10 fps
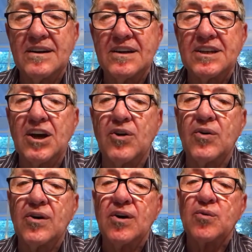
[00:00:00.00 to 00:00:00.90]
you know,
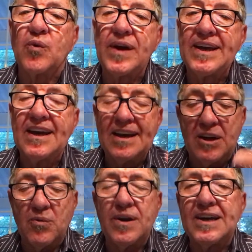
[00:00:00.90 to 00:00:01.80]

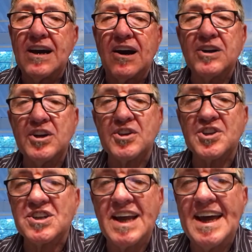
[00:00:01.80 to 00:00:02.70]
we
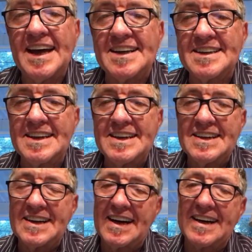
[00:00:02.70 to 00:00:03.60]
understand
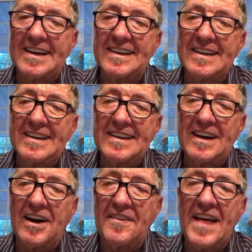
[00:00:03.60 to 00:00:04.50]

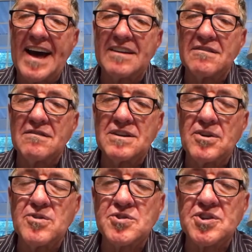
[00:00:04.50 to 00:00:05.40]
that
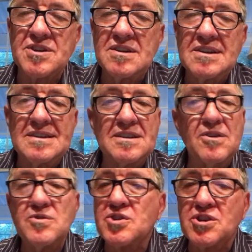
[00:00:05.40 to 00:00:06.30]

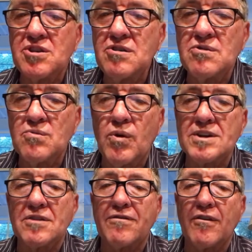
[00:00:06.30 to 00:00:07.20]
those two
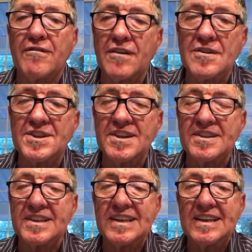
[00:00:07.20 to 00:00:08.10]
wonderful
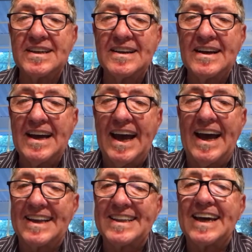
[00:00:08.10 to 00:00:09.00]
verses,
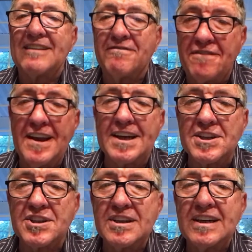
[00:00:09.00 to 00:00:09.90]
and they
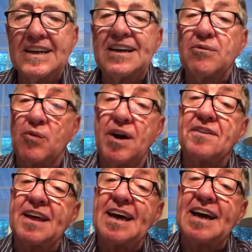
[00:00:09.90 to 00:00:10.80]
finish with,